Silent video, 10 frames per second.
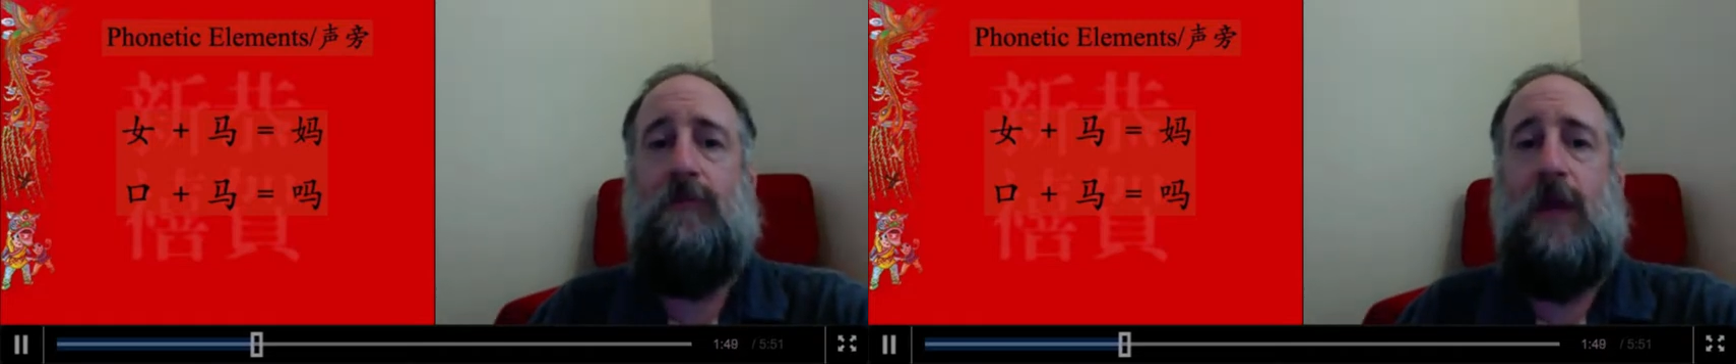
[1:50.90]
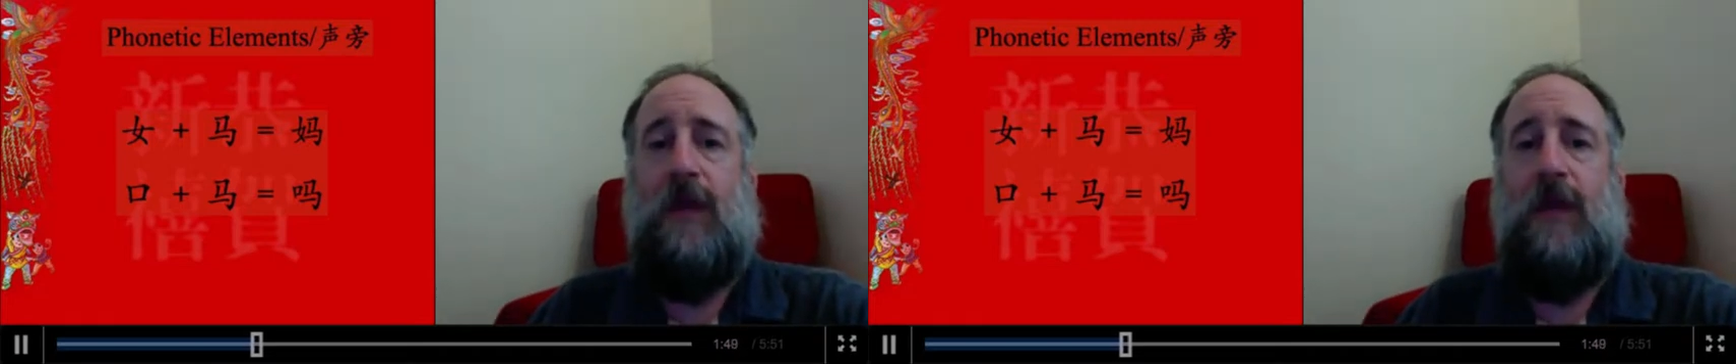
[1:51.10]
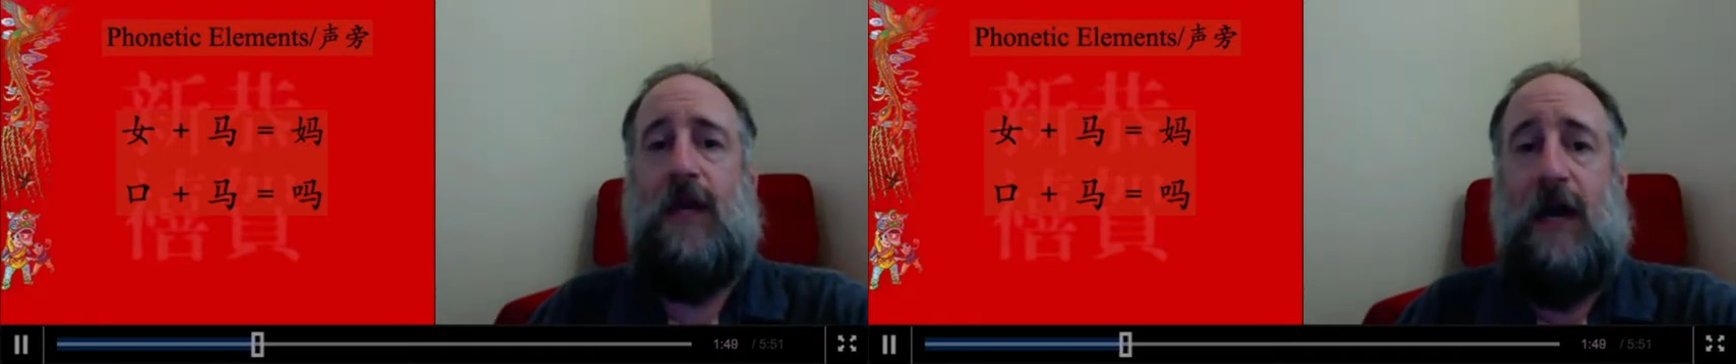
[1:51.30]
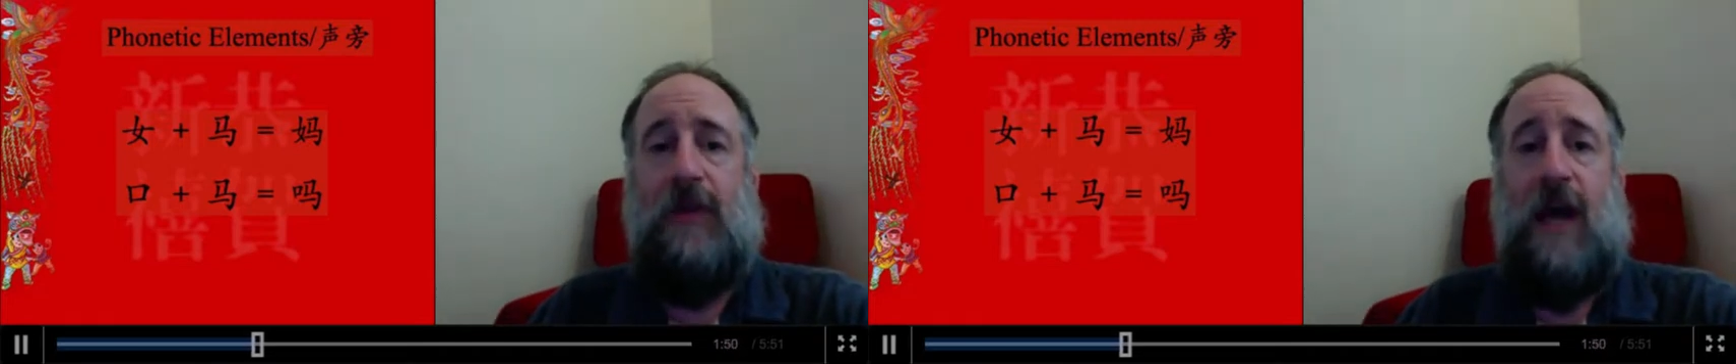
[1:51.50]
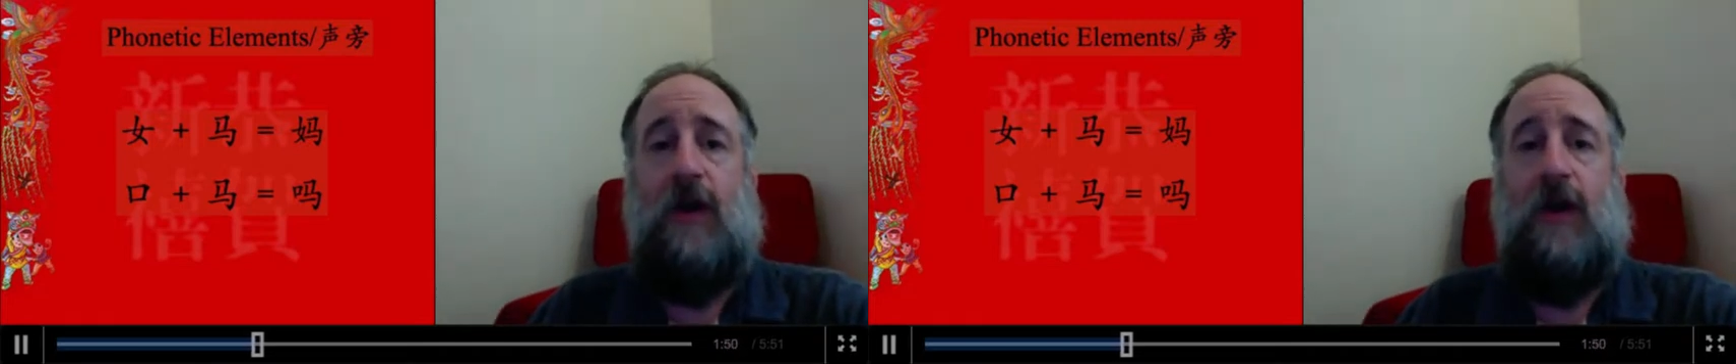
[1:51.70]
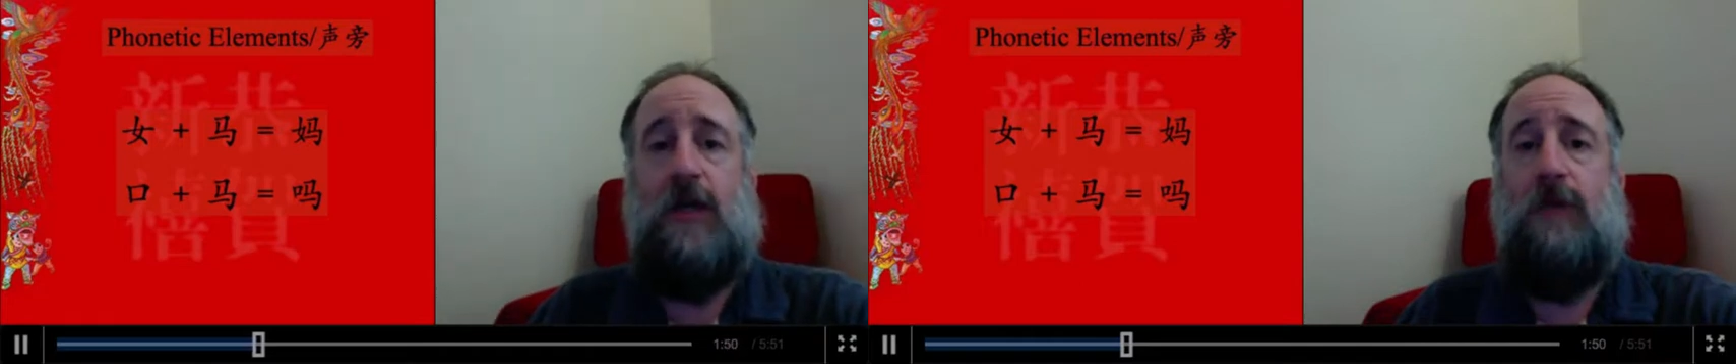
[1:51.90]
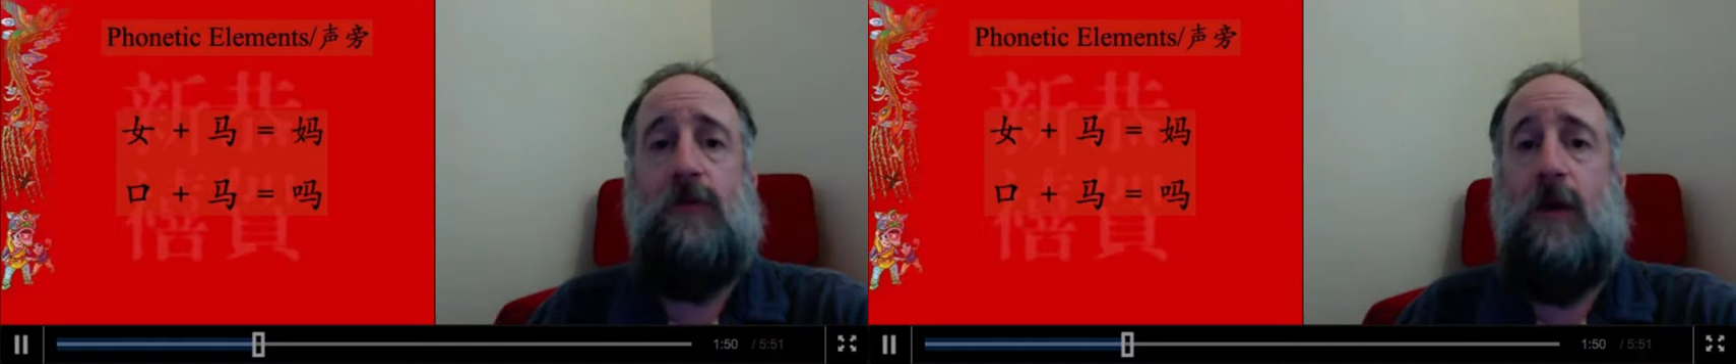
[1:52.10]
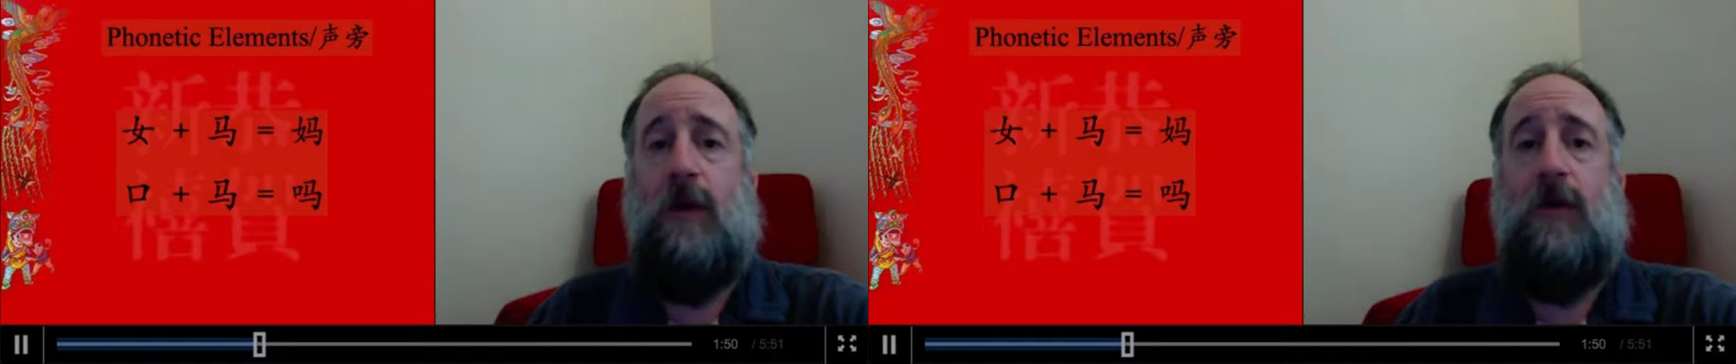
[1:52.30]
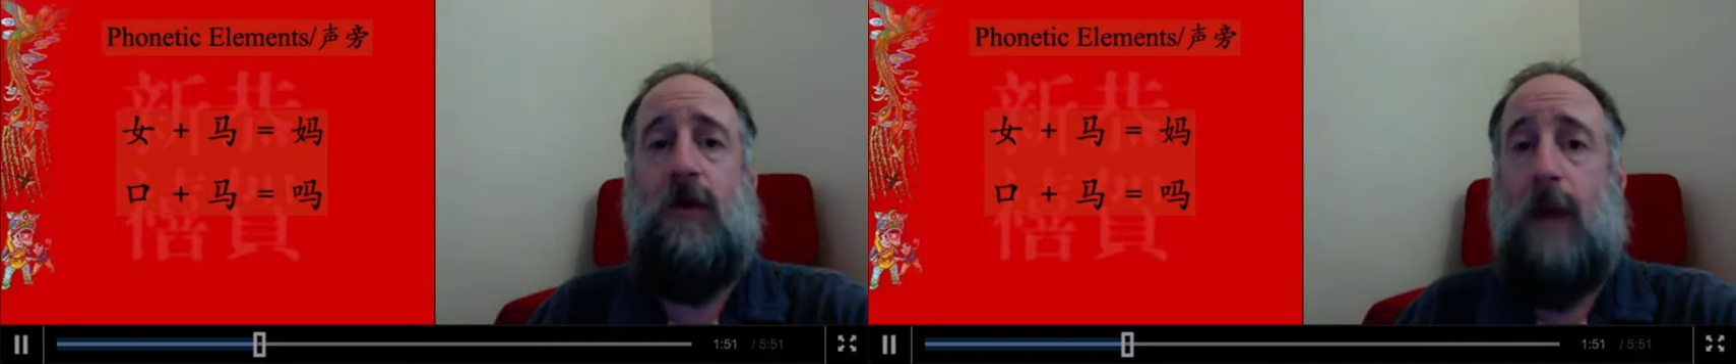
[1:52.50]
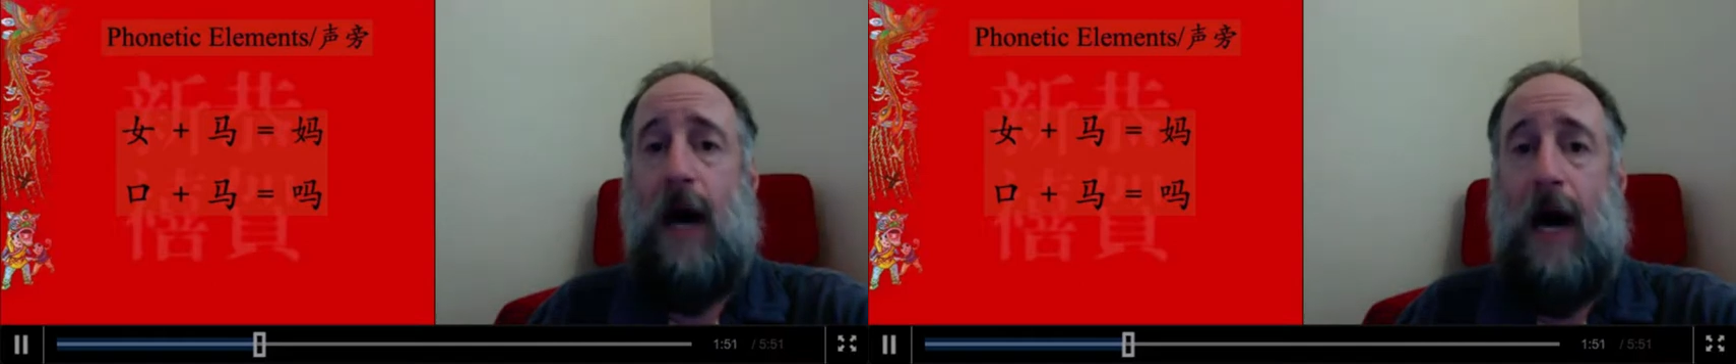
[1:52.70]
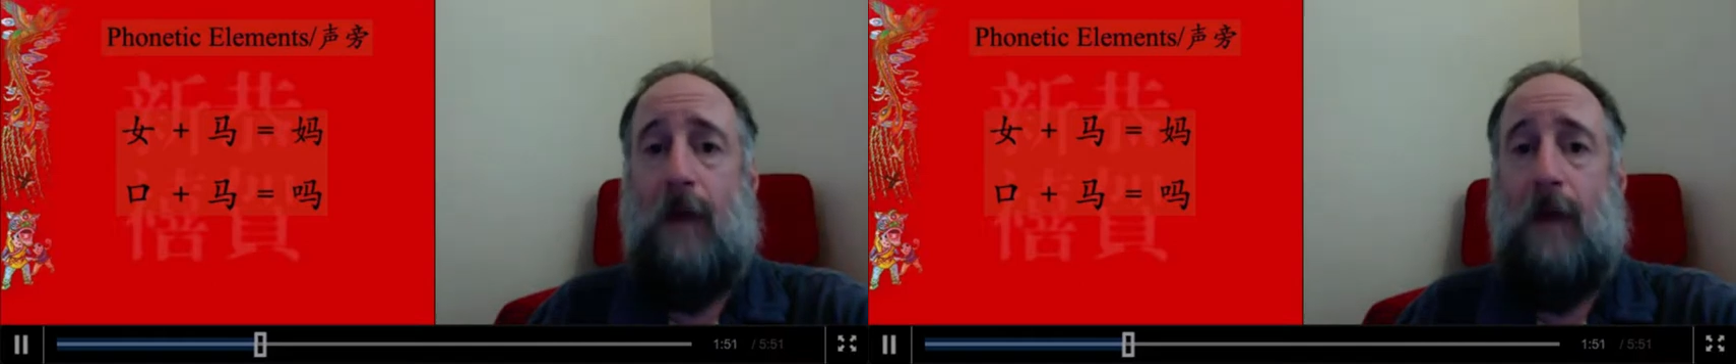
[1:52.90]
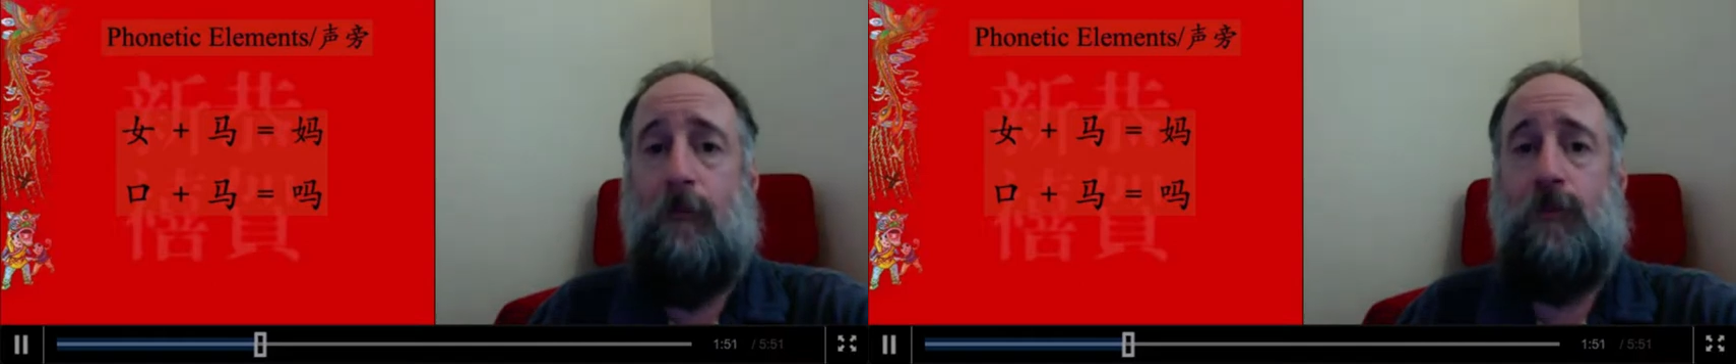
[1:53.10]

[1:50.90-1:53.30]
And they got the character for mother, ma.